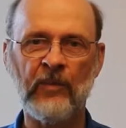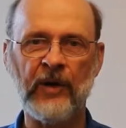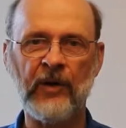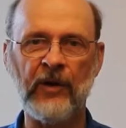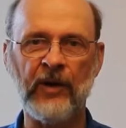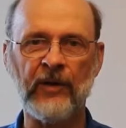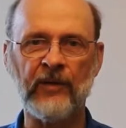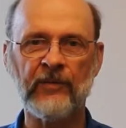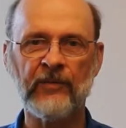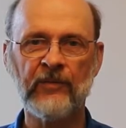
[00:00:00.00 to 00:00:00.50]

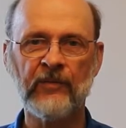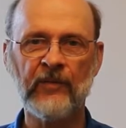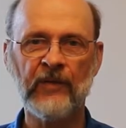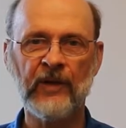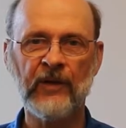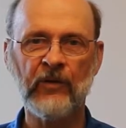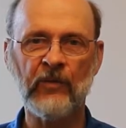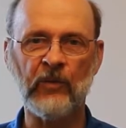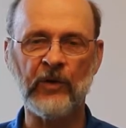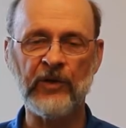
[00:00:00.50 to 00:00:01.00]
Mary,
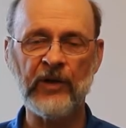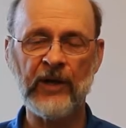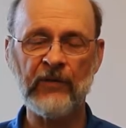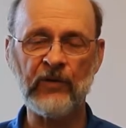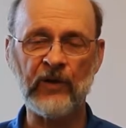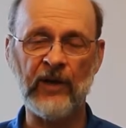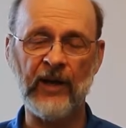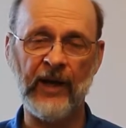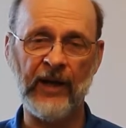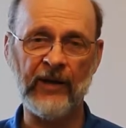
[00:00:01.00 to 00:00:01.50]
when you
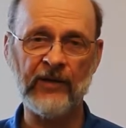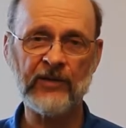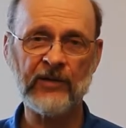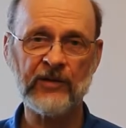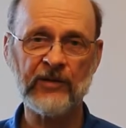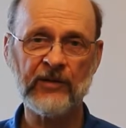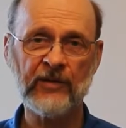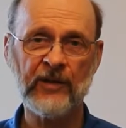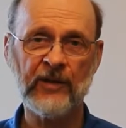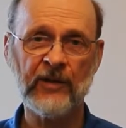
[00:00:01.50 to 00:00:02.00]
have
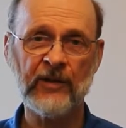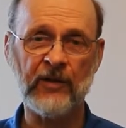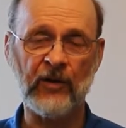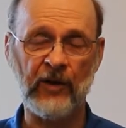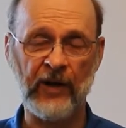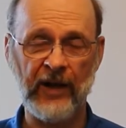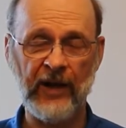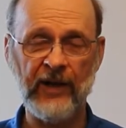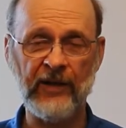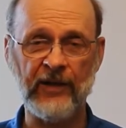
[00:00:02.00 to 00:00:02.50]
clients,
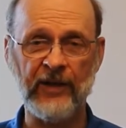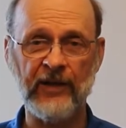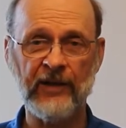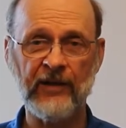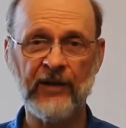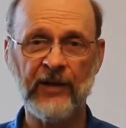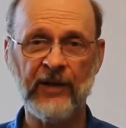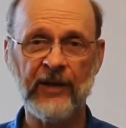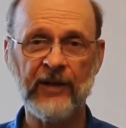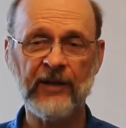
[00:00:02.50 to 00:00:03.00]
they're
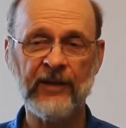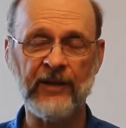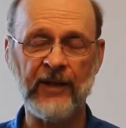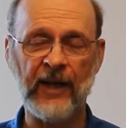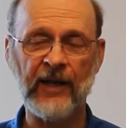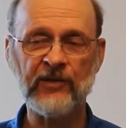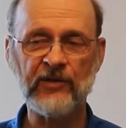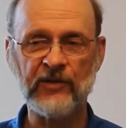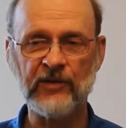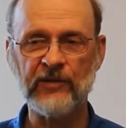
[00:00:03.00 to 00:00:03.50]
handy.
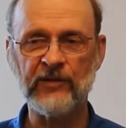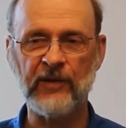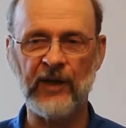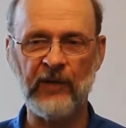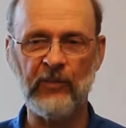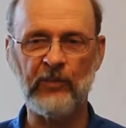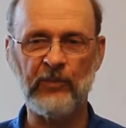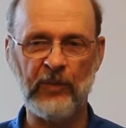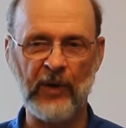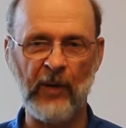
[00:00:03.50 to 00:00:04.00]
Yes,
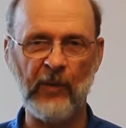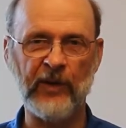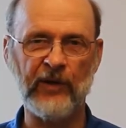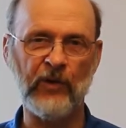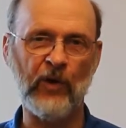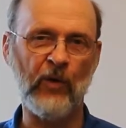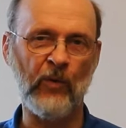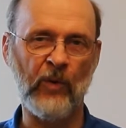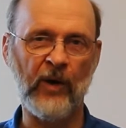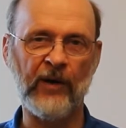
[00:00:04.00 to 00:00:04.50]
they probably
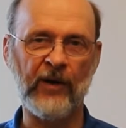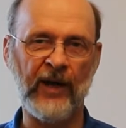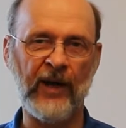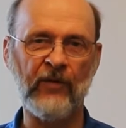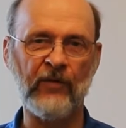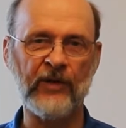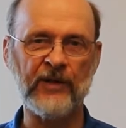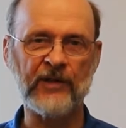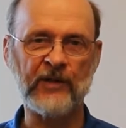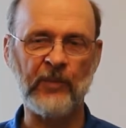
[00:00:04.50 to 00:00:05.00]
don't want to
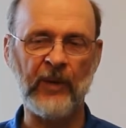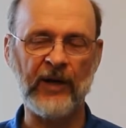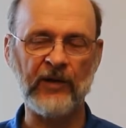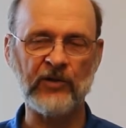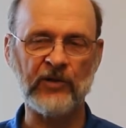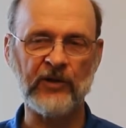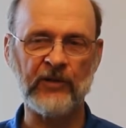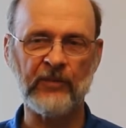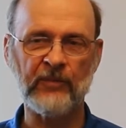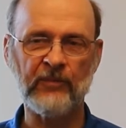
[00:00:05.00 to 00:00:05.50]
have an
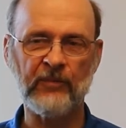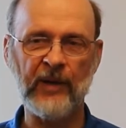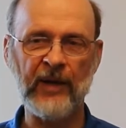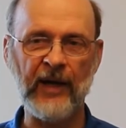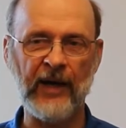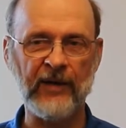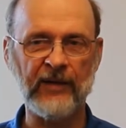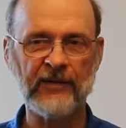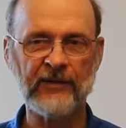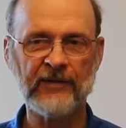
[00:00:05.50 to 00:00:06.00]
inspection,
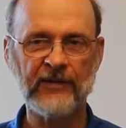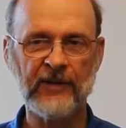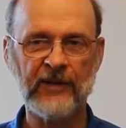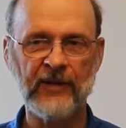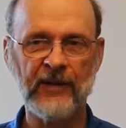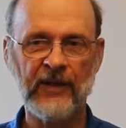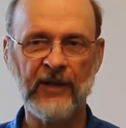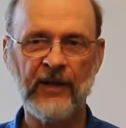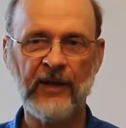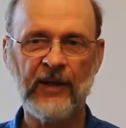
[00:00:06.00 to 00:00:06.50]
but
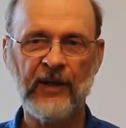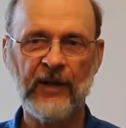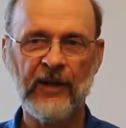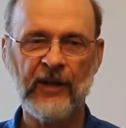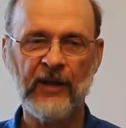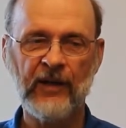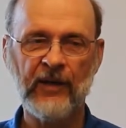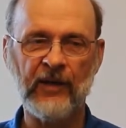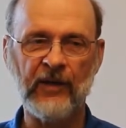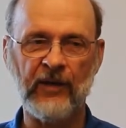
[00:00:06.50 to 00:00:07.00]

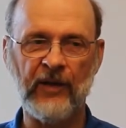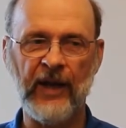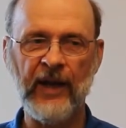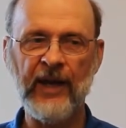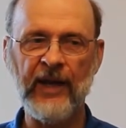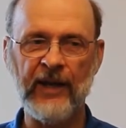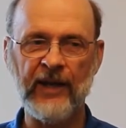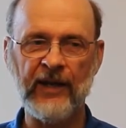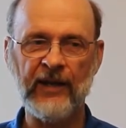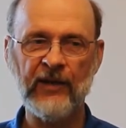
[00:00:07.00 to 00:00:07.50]

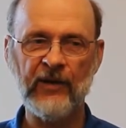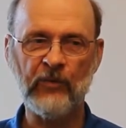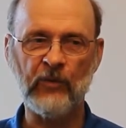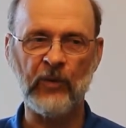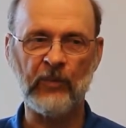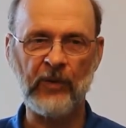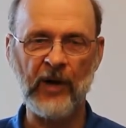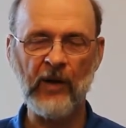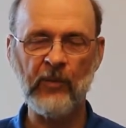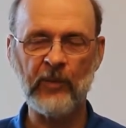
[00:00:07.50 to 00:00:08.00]
they
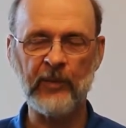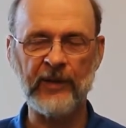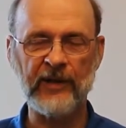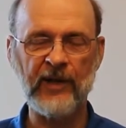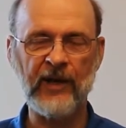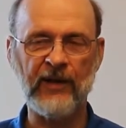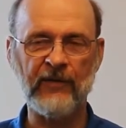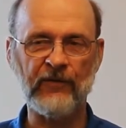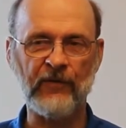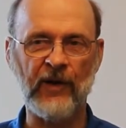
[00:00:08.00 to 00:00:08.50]
will probably
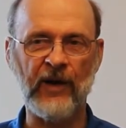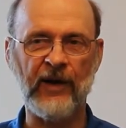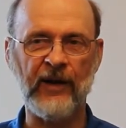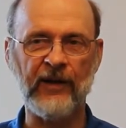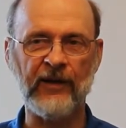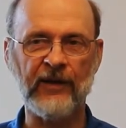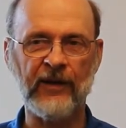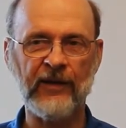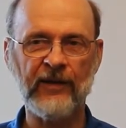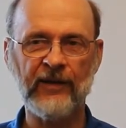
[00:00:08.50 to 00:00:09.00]
not
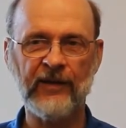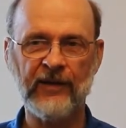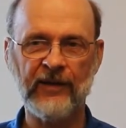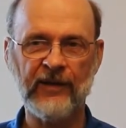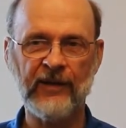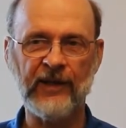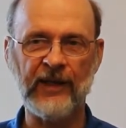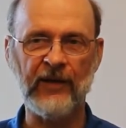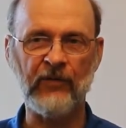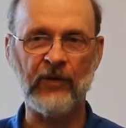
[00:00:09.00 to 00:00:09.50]
find
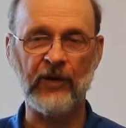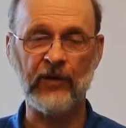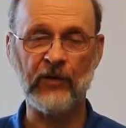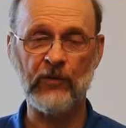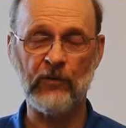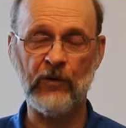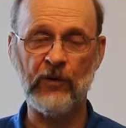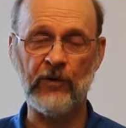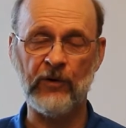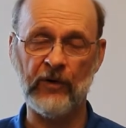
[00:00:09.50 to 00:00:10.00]
even a
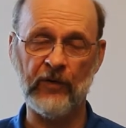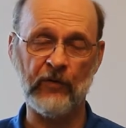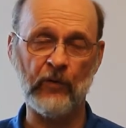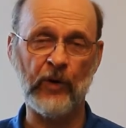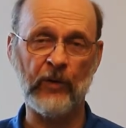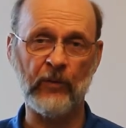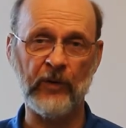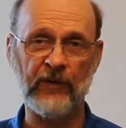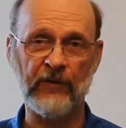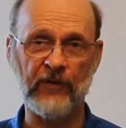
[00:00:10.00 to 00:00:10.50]
quarter of
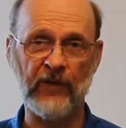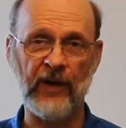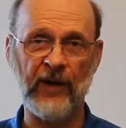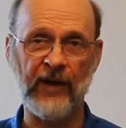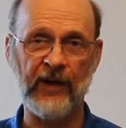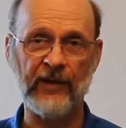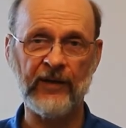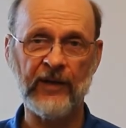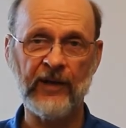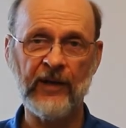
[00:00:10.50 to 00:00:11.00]
what we
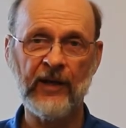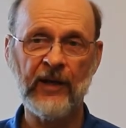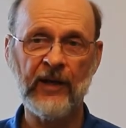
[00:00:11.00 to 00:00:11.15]
find.